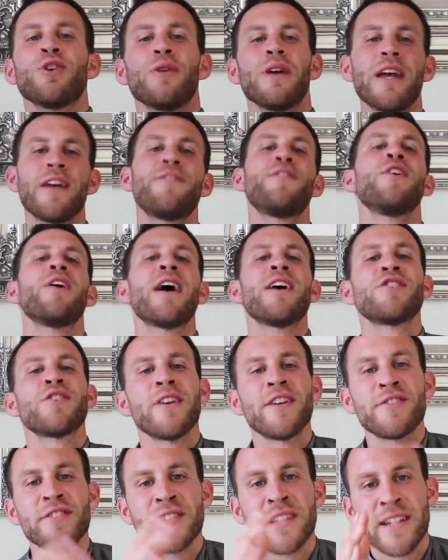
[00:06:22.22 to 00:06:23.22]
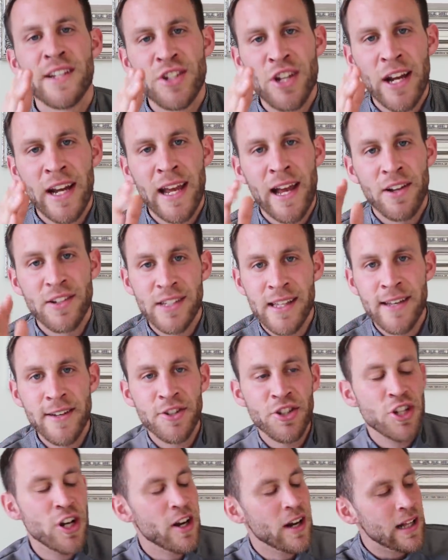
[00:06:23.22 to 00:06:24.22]
So if you guys are interested in checking out
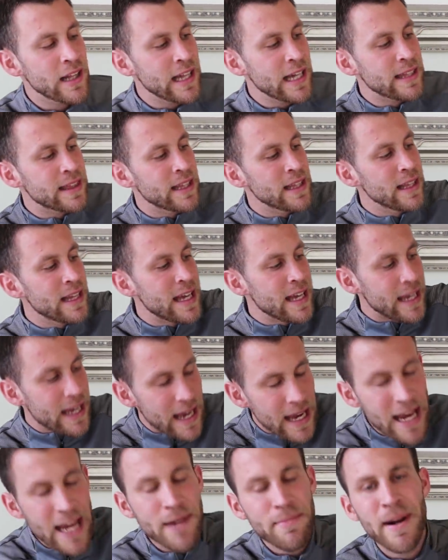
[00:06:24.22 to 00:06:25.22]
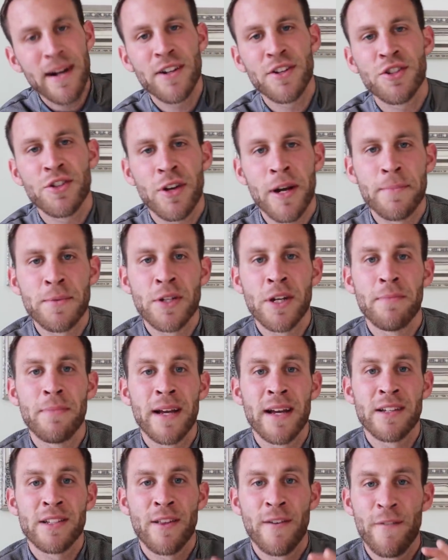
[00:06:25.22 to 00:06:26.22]
Skillshare, click the link in my description
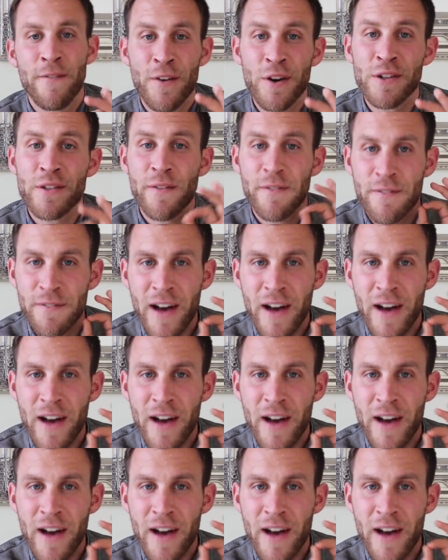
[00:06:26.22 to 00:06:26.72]
because the first